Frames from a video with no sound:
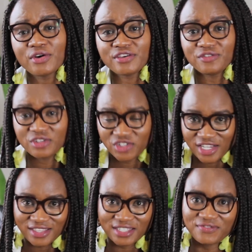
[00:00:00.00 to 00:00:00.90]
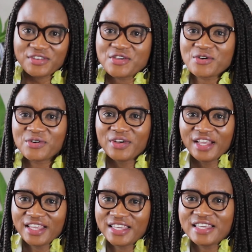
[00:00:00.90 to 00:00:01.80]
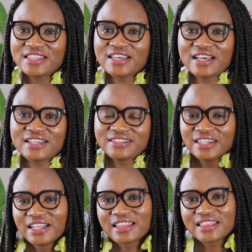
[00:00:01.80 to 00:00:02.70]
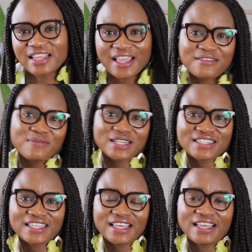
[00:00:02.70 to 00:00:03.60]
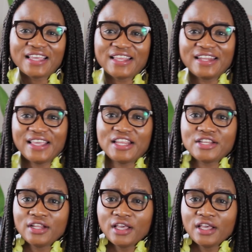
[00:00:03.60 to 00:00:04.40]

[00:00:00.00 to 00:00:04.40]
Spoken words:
If you enjoyed this video, hit that like button, and